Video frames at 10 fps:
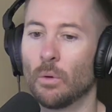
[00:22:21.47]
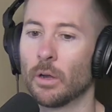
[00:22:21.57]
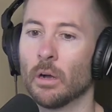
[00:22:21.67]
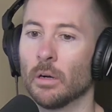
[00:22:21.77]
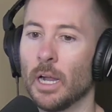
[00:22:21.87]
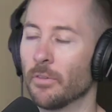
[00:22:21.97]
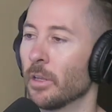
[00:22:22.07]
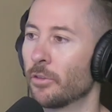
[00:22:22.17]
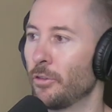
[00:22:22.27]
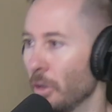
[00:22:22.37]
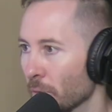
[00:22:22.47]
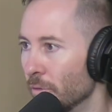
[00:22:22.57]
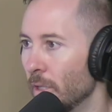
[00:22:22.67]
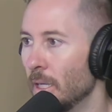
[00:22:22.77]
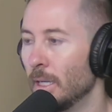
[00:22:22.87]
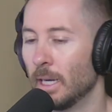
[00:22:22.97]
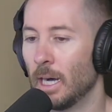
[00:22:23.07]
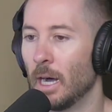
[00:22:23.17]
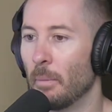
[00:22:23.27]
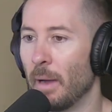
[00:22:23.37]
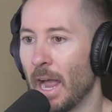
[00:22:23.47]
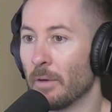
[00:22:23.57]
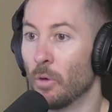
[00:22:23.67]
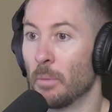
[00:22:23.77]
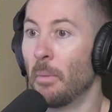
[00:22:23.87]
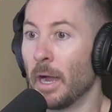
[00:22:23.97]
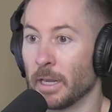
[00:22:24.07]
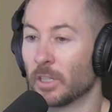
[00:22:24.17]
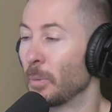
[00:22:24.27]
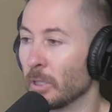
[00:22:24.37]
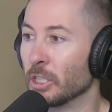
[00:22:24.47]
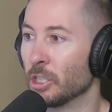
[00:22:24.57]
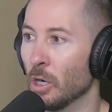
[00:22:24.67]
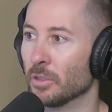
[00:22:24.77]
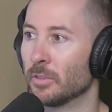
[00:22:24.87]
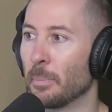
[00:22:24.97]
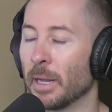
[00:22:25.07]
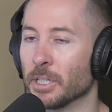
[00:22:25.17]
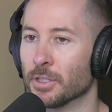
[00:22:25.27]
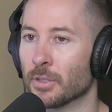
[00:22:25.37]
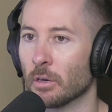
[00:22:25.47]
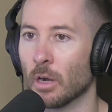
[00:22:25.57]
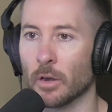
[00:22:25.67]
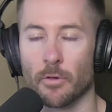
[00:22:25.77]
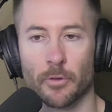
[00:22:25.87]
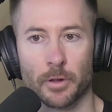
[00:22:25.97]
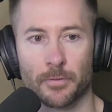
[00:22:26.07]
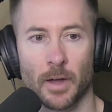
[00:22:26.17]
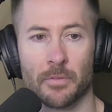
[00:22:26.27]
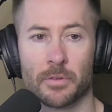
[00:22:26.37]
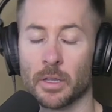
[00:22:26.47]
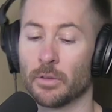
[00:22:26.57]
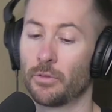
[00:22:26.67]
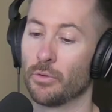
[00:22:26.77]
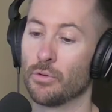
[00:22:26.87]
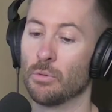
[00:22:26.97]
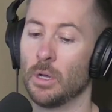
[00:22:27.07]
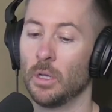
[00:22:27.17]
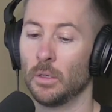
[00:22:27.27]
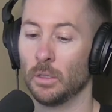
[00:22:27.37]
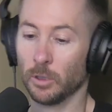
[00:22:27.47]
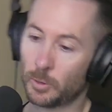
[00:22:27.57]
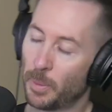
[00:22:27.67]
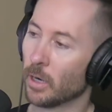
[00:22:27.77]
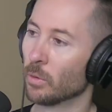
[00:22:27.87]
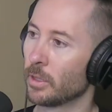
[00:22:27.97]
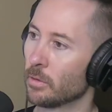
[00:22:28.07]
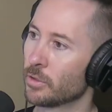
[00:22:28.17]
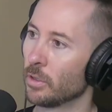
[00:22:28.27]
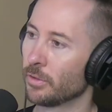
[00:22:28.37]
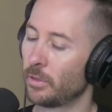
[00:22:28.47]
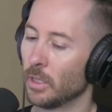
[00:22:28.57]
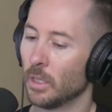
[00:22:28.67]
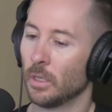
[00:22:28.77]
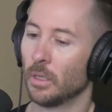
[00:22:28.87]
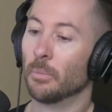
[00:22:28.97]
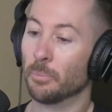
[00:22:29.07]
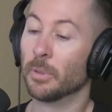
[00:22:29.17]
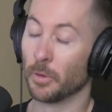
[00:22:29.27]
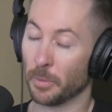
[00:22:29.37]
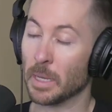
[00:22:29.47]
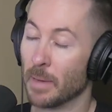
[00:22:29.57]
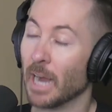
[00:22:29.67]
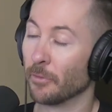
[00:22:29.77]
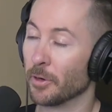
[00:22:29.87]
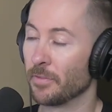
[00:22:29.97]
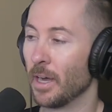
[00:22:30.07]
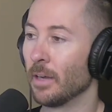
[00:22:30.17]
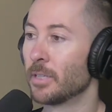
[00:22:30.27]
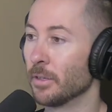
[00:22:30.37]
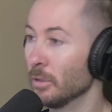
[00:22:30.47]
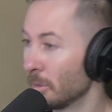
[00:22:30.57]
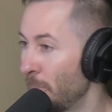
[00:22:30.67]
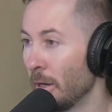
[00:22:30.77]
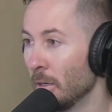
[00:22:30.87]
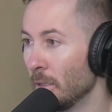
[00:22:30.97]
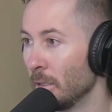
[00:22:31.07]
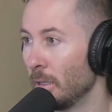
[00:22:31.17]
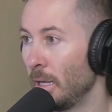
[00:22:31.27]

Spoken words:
our evidence shows. And what my experience shows is that patients that are under 35 tend to look better with their results. With a BMI of 35, tend to look better